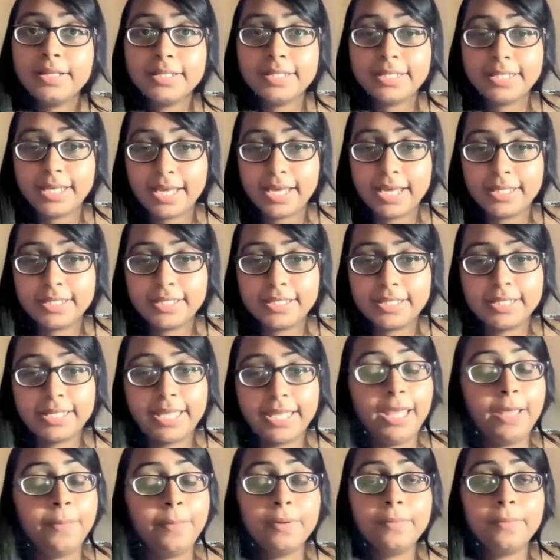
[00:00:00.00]
tests
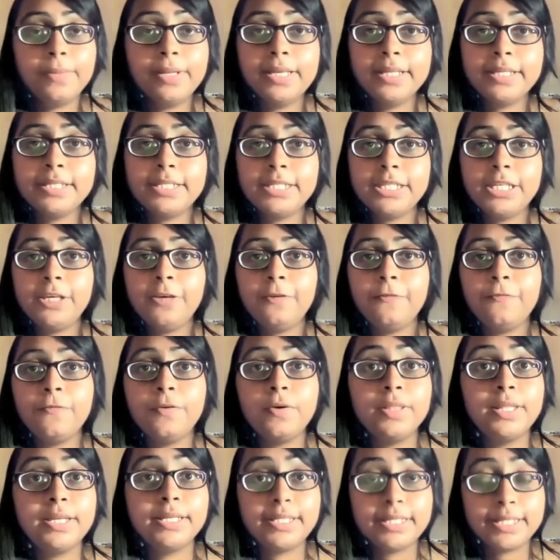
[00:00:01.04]
capability for
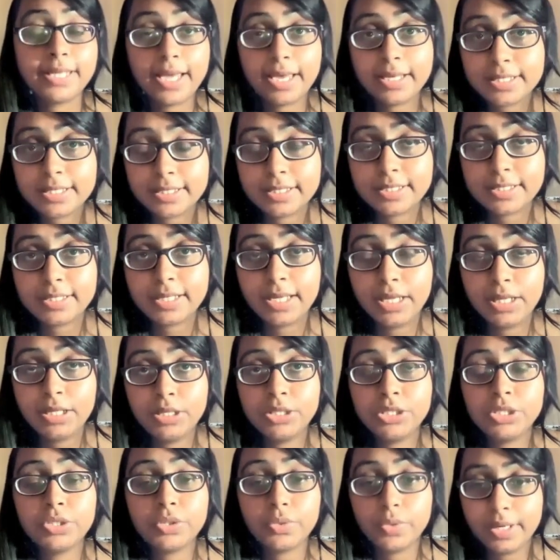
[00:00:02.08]
the tests in
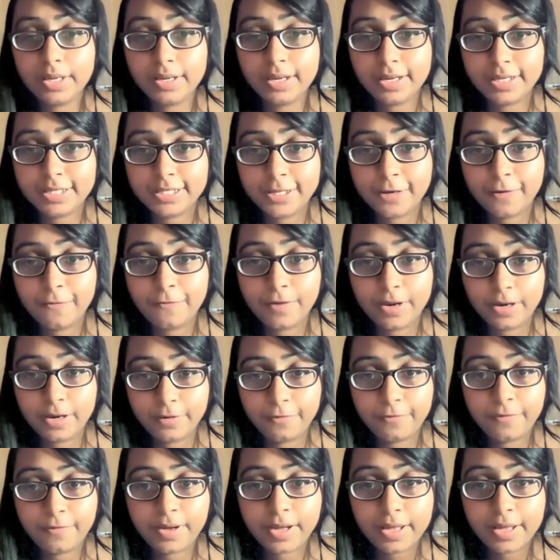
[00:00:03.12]
Suricata
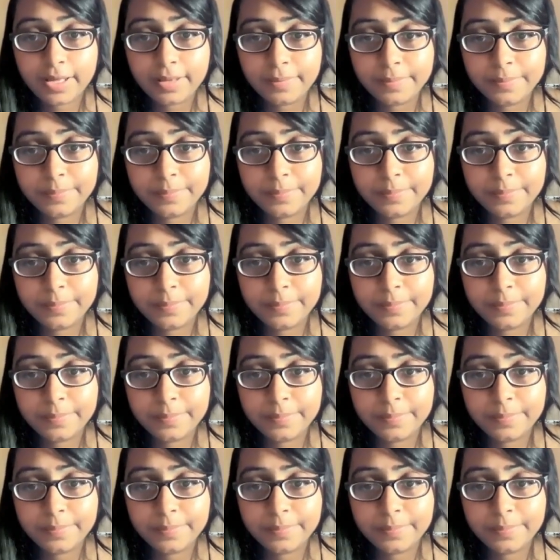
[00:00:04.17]
Verify.